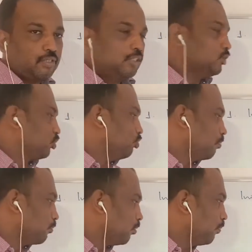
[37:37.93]
So your
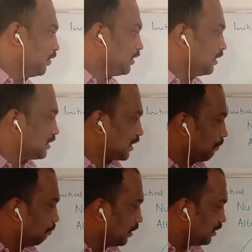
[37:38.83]
probability is
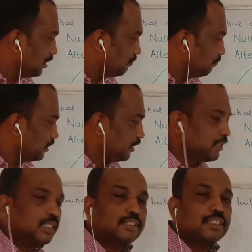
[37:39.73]
completely within
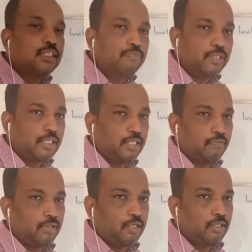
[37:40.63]
the significant
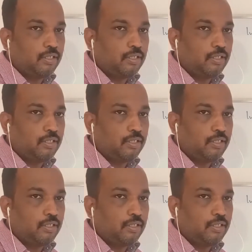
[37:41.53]
level.